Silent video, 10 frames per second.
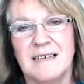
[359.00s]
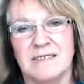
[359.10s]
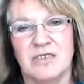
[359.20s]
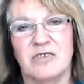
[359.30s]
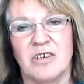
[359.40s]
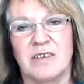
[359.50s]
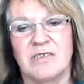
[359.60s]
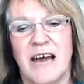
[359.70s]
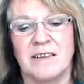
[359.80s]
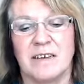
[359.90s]
just
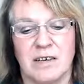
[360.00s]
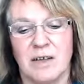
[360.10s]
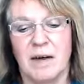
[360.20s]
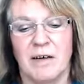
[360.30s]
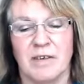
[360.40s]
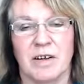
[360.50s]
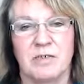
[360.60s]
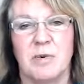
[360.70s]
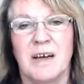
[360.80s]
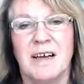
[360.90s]
chatting on the back. I've got
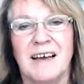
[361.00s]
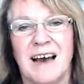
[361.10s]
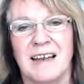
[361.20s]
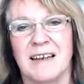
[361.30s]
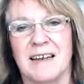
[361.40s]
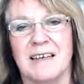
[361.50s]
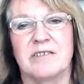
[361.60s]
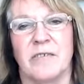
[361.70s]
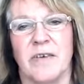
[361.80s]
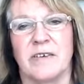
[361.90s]
a little list
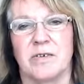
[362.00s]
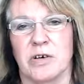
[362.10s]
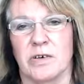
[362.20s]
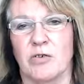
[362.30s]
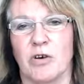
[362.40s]
of things I'm going to talk